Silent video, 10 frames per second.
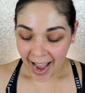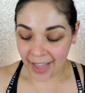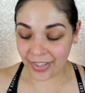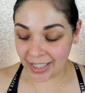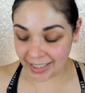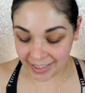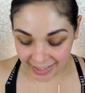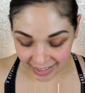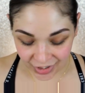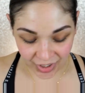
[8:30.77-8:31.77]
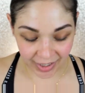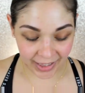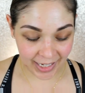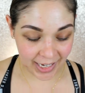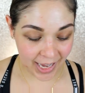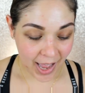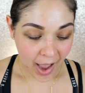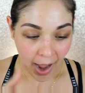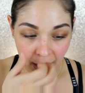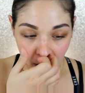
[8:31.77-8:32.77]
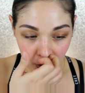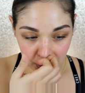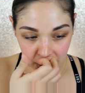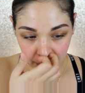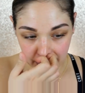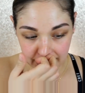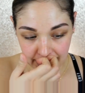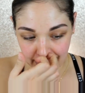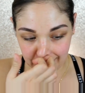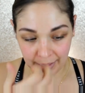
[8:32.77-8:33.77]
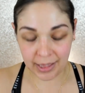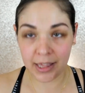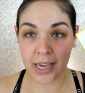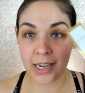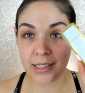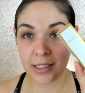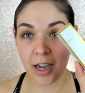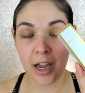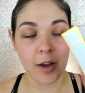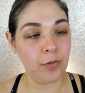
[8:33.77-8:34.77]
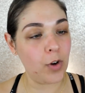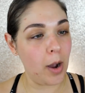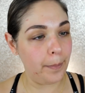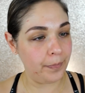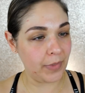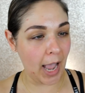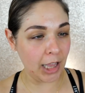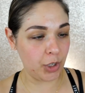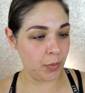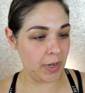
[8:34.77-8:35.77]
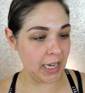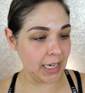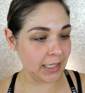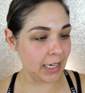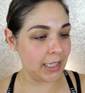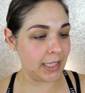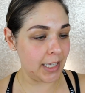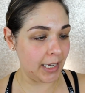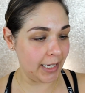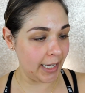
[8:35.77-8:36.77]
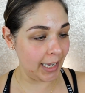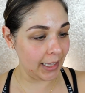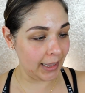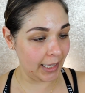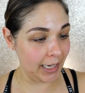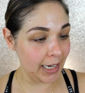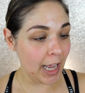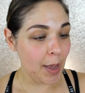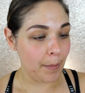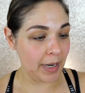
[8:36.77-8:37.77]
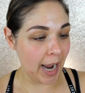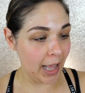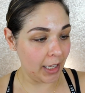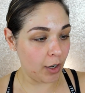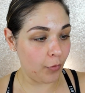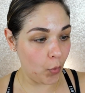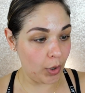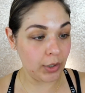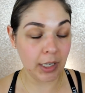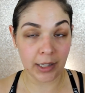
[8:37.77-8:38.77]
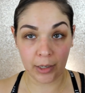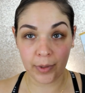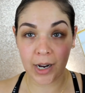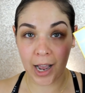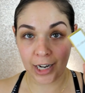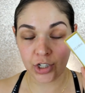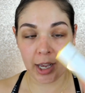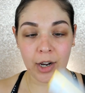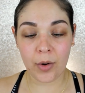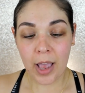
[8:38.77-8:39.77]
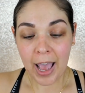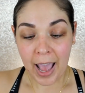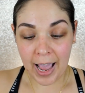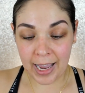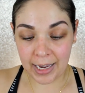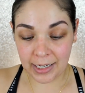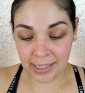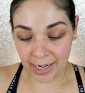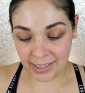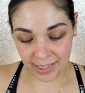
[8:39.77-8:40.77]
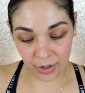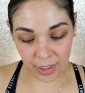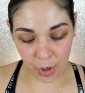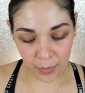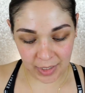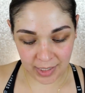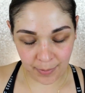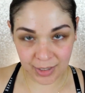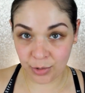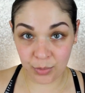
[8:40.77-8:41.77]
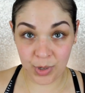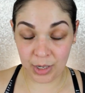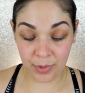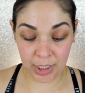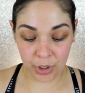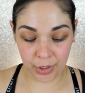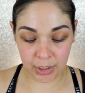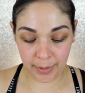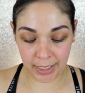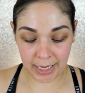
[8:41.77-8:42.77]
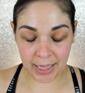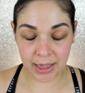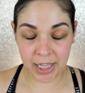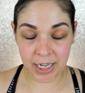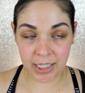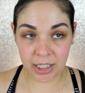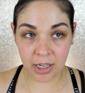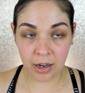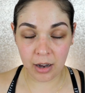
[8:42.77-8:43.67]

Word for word: And then additionally, I also was sent this from Eloise. It's the Get Lit Metallic Foiled Liquid Eyeshadow, and I did already open this up because I was really curious about it, and this